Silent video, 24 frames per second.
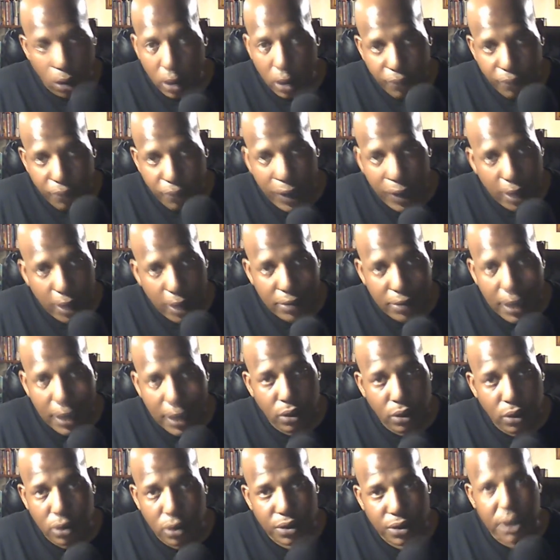fighter's not
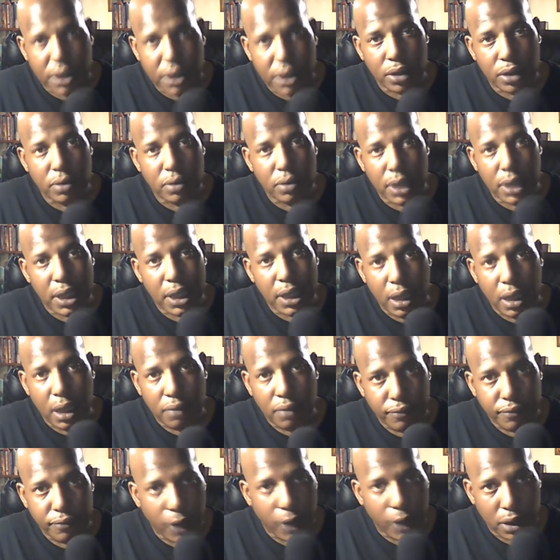going to tell you they got
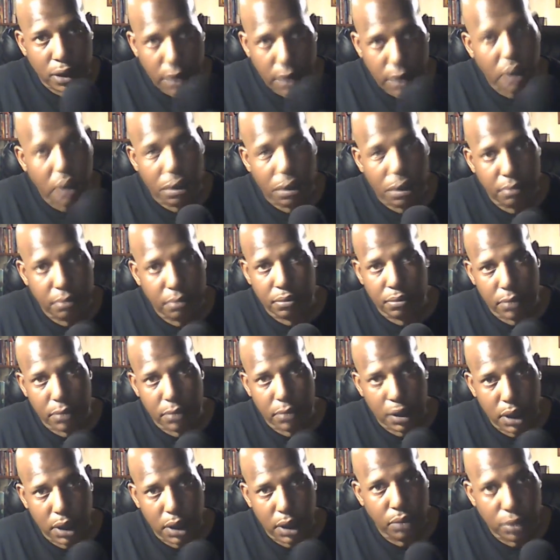fucked up and
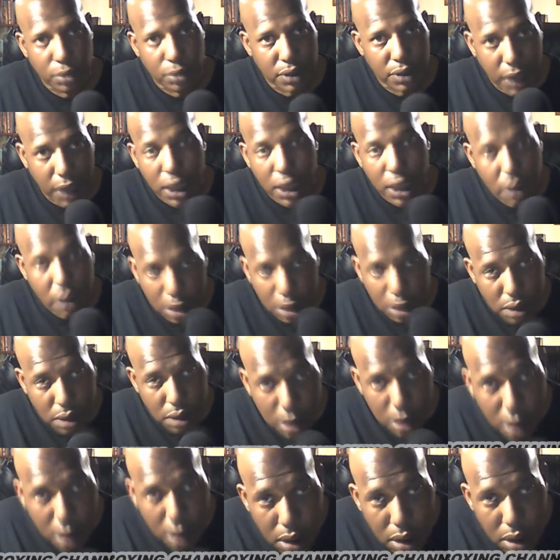it was days.
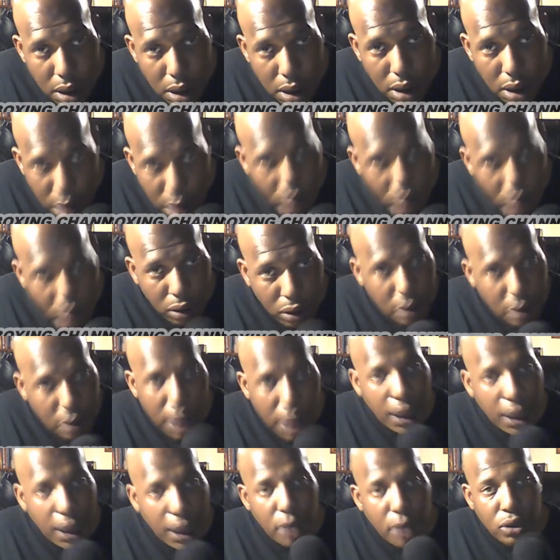No, they're
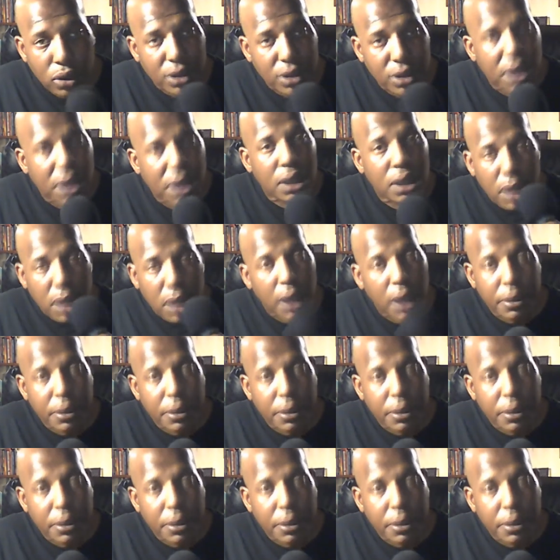not going to tell you that.